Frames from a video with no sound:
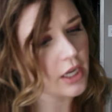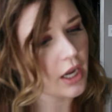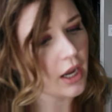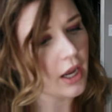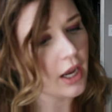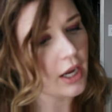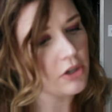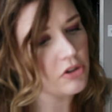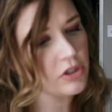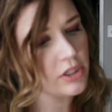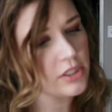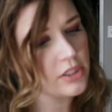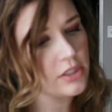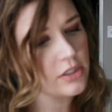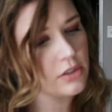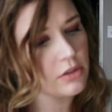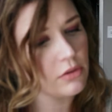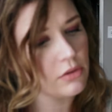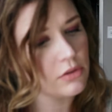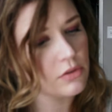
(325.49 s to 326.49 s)
Yeah, hydrates,
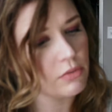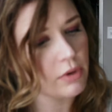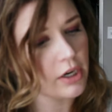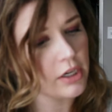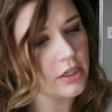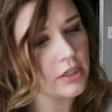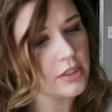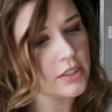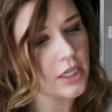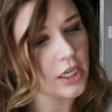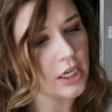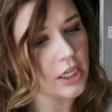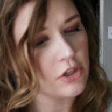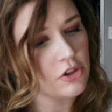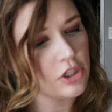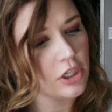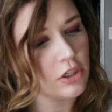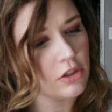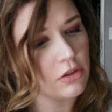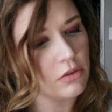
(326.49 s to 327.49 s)
soothes redness and
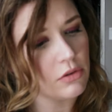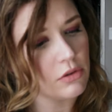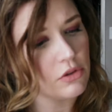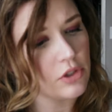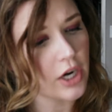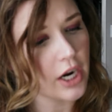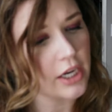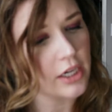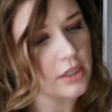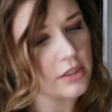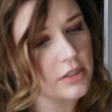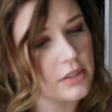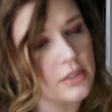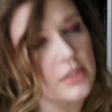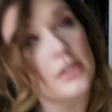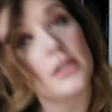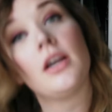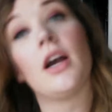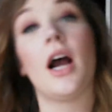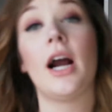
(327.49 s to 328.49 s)
itching due to
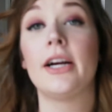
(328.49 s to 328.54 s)
dryness.